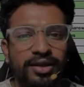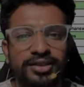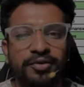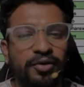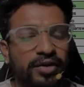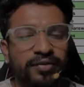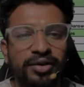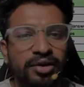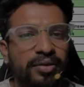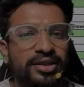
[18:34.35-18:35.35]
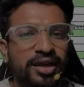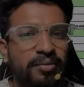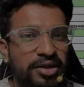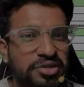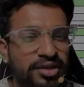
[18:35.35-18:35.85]
See, whatever documents I am
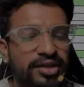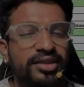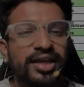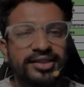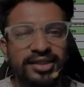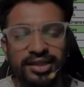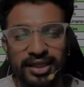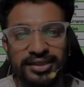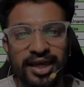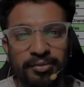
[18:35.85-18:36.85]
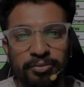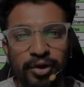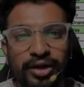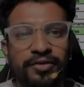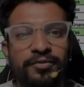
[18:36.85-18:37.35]
mentioning, these are
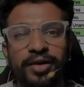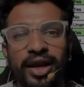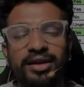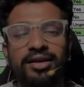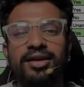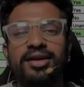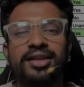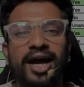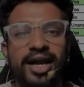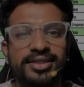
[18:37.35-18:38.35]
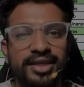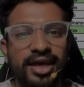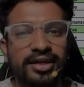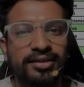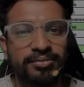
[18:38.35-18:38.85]
important while the ICAR